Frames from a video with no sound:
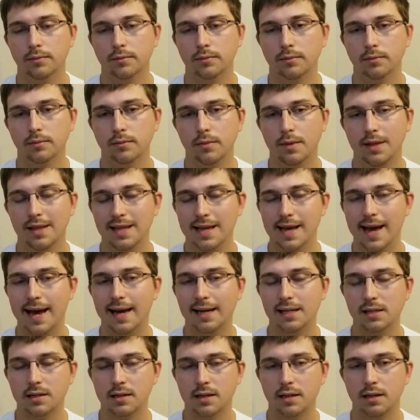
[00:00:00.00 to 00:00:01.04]
The
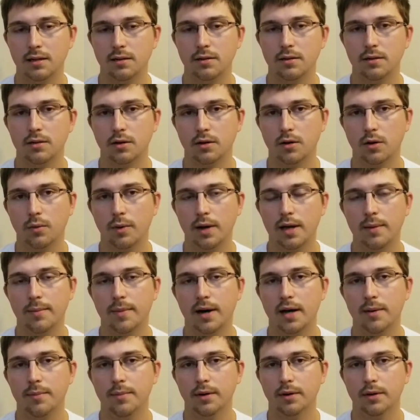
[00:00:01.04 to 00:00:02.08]
accident took away my
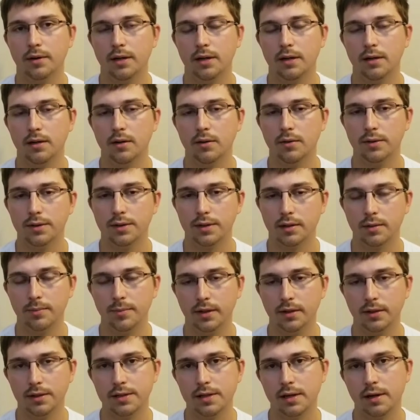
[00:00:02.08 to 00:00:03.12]
ability to go into the
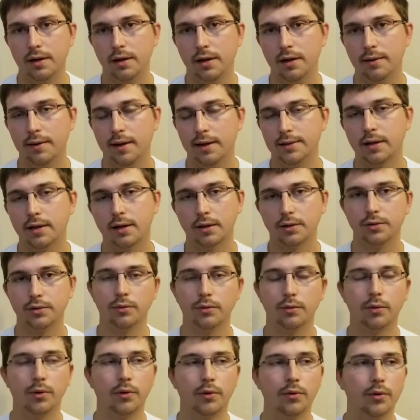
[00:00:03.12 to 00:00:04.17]
military. I talked to a
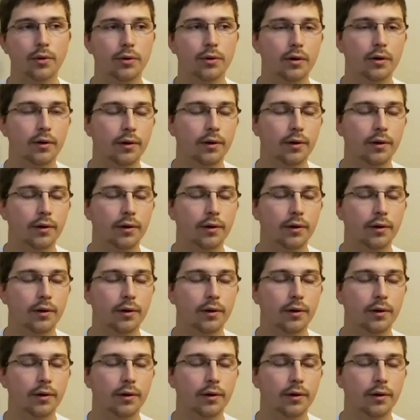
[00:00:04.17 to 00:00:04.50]
recruiter